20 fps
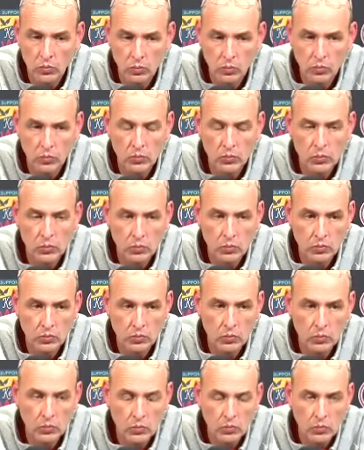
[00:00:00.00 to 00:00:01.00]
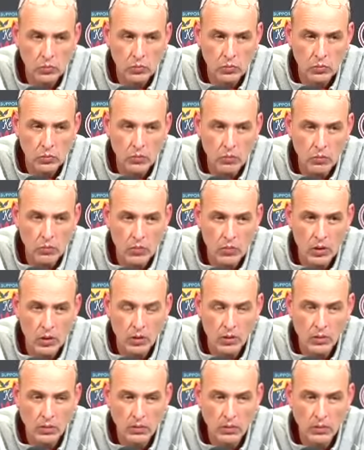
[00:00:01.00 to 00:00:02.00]
were they tonight in
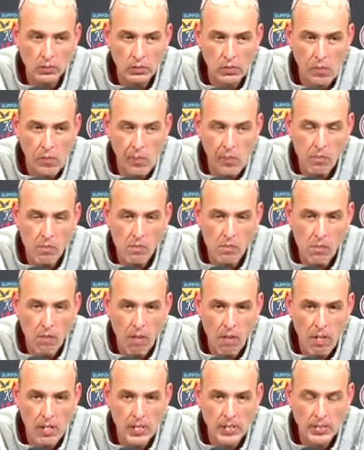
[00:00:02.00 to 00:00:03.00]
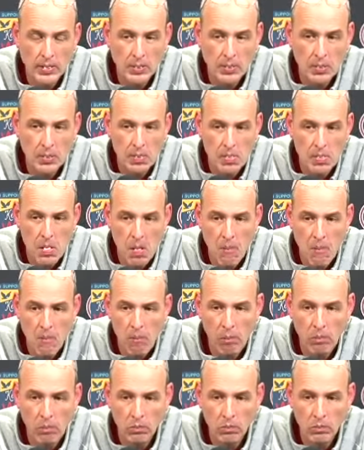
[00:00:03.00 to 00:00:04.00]
kind of providing that extra boost?